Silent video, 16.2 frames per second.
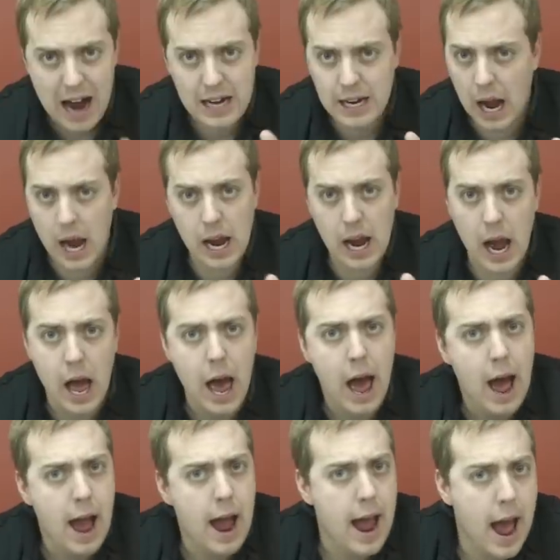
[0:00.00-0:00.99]
I,
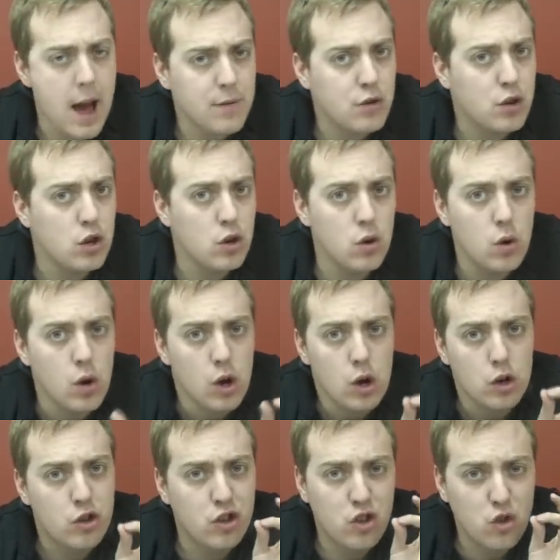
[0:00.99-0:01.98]
I, I have to
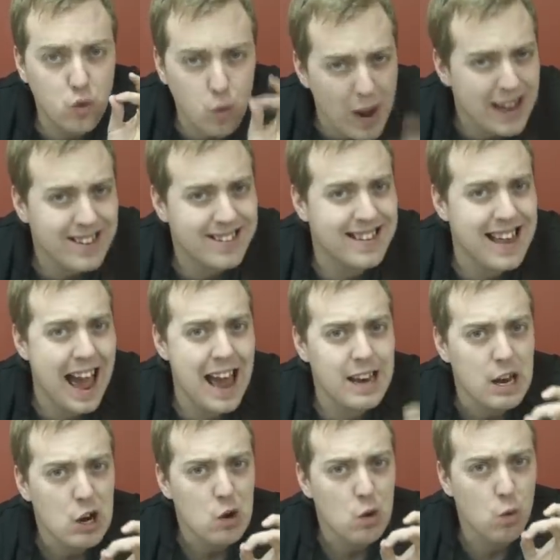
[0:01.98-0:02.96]
stress that